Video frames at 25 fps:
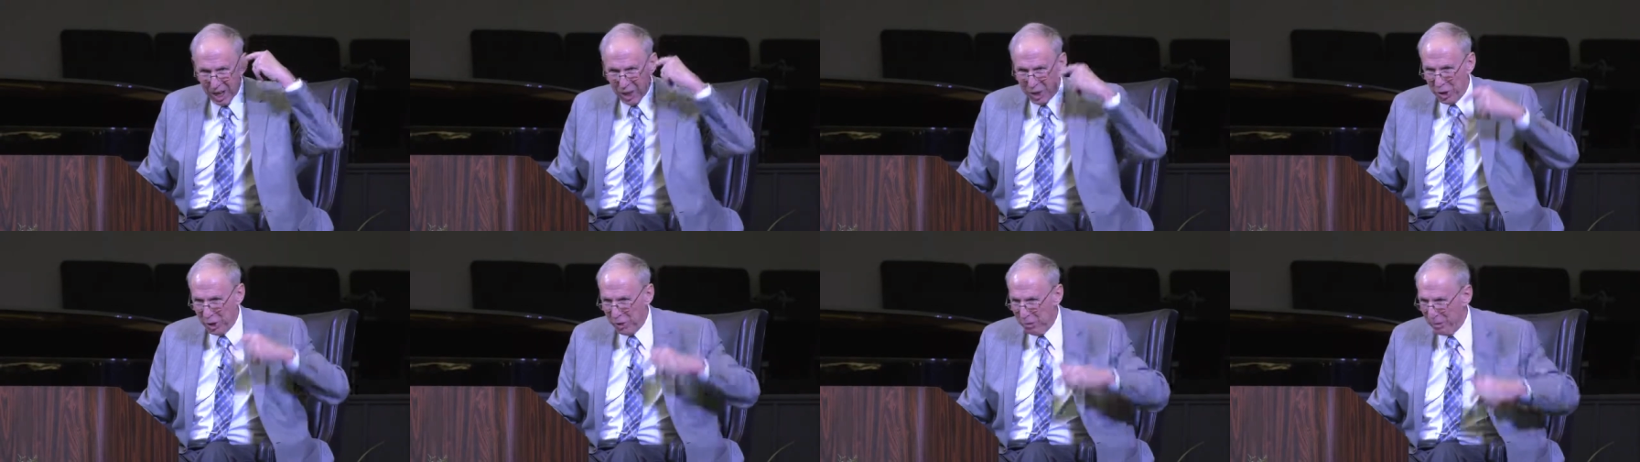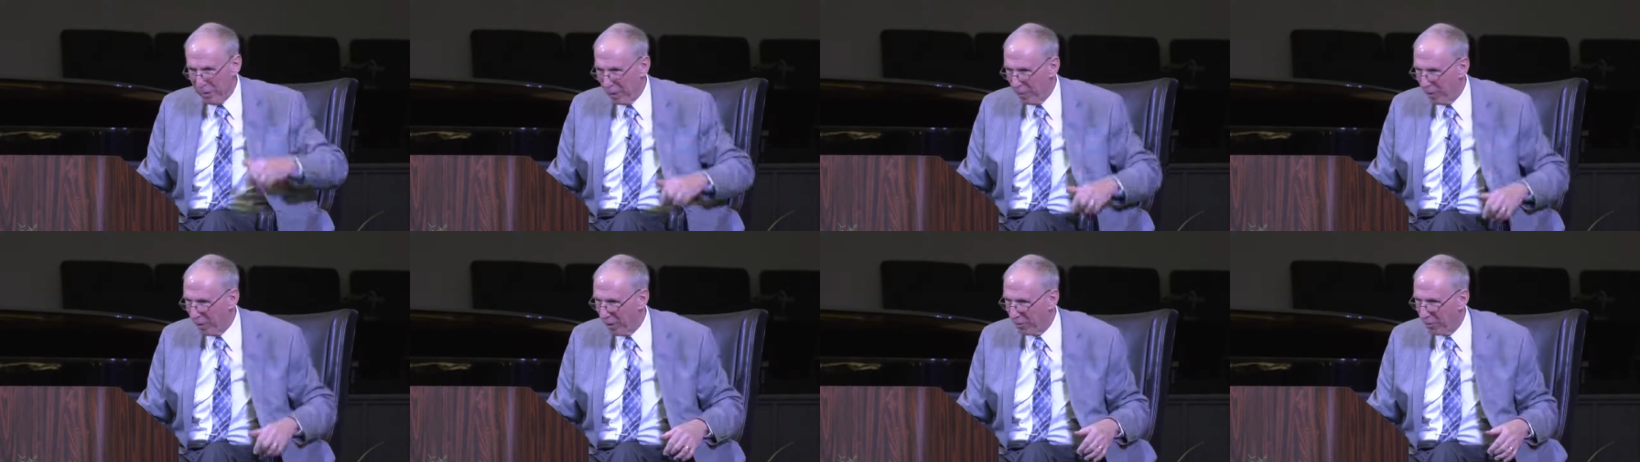Do you
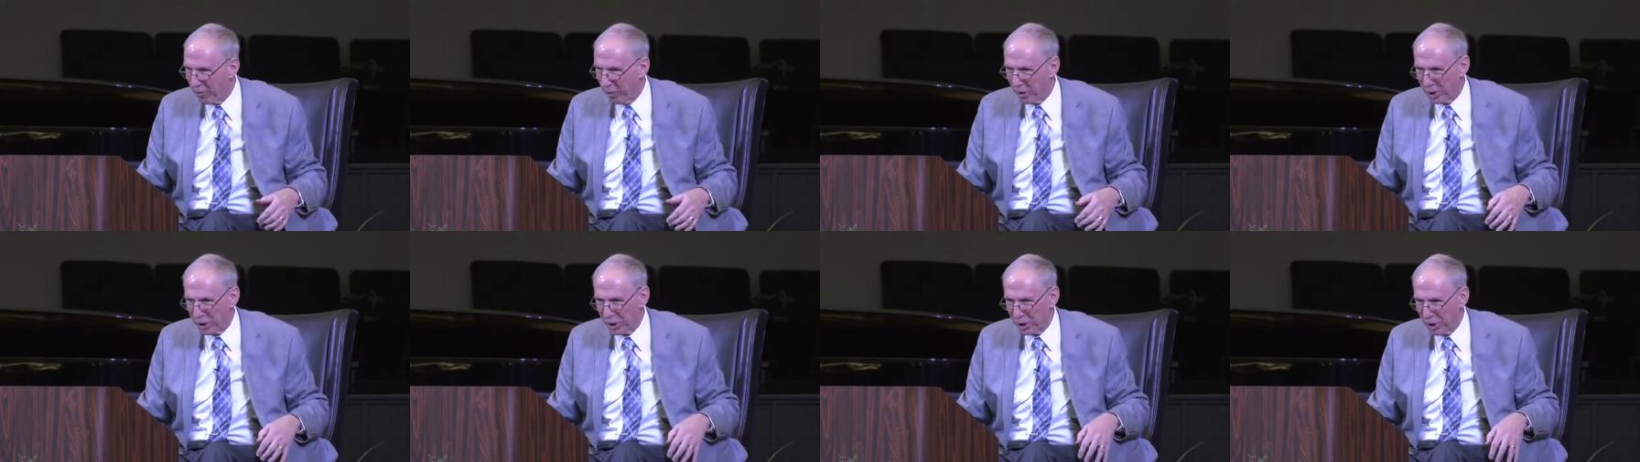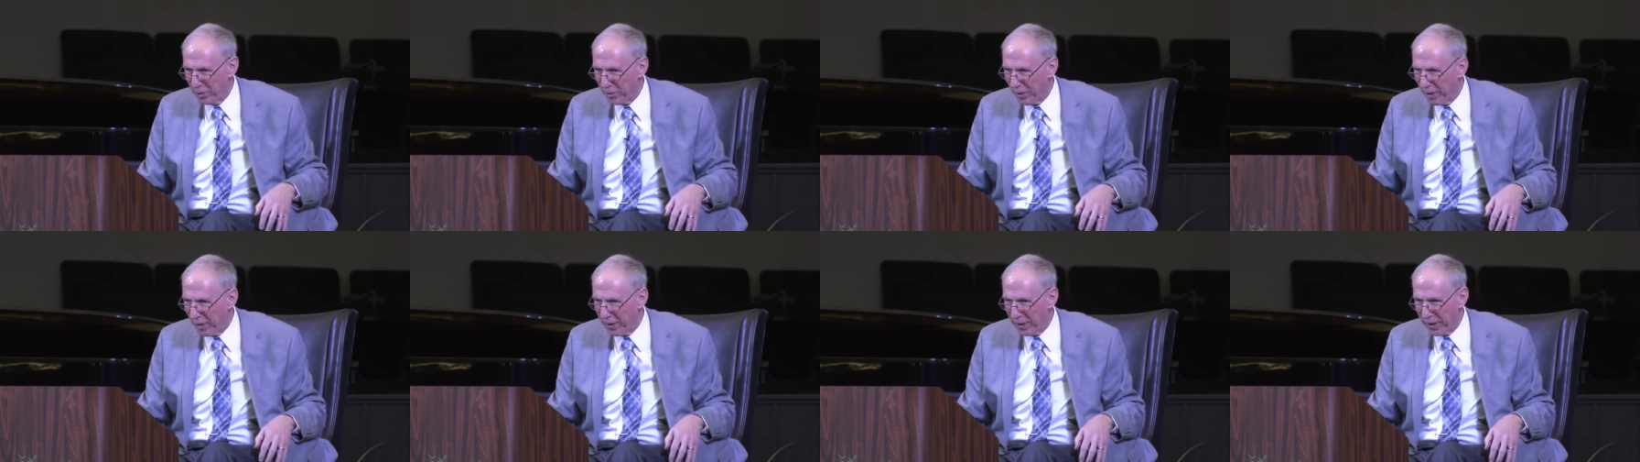remember First
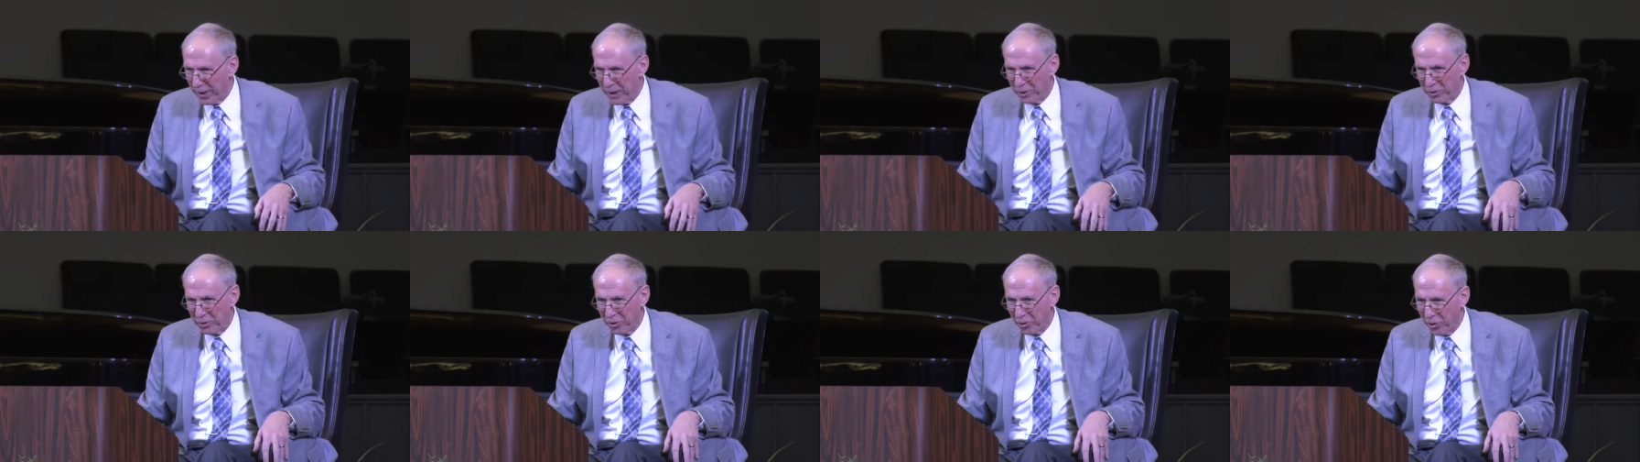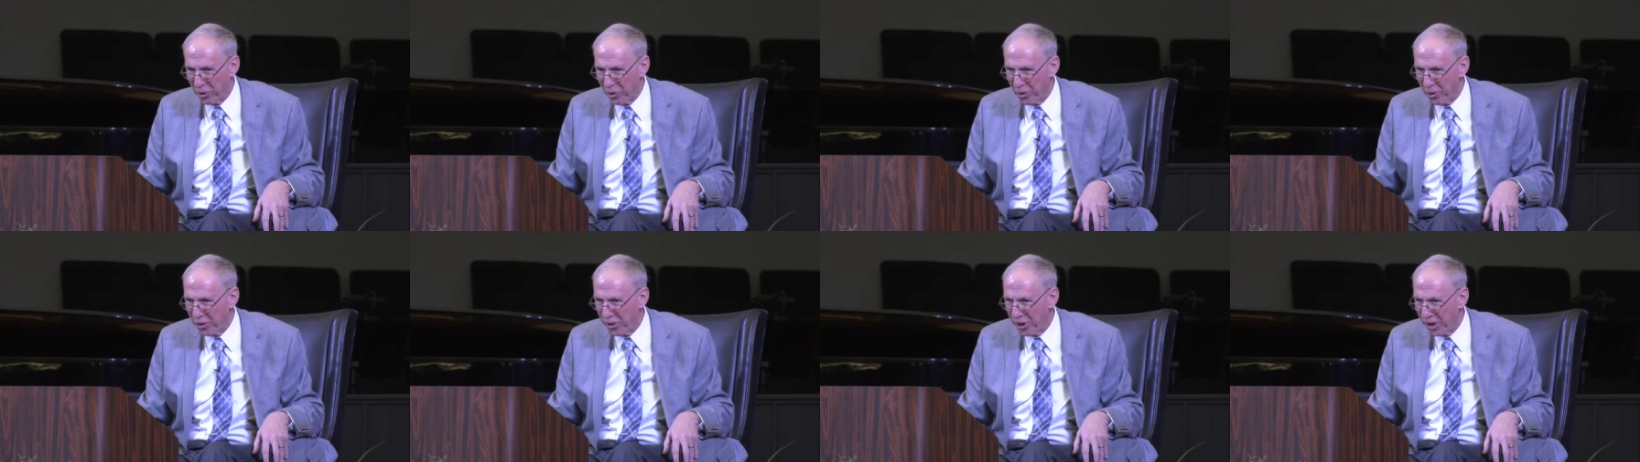Corinthians
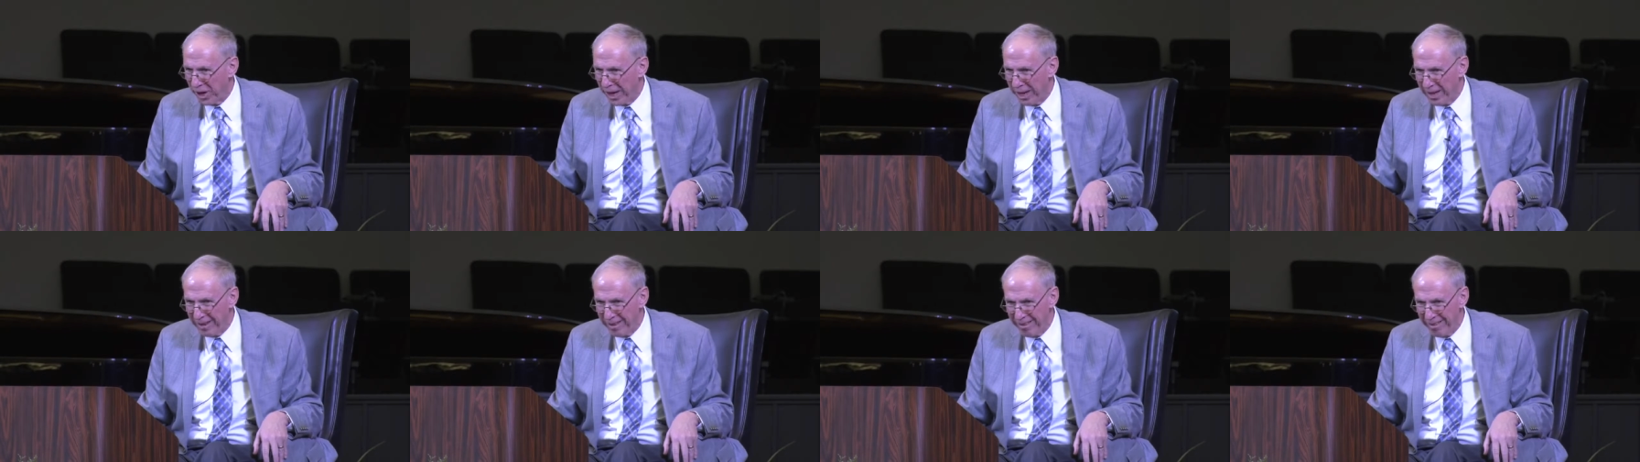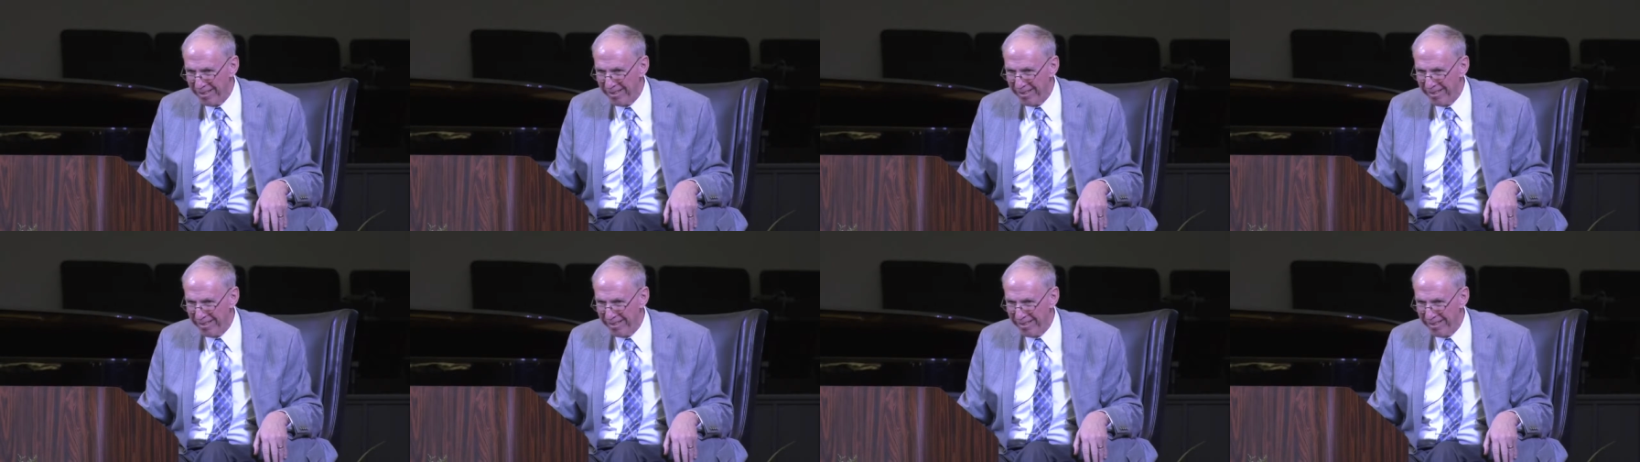thirteen?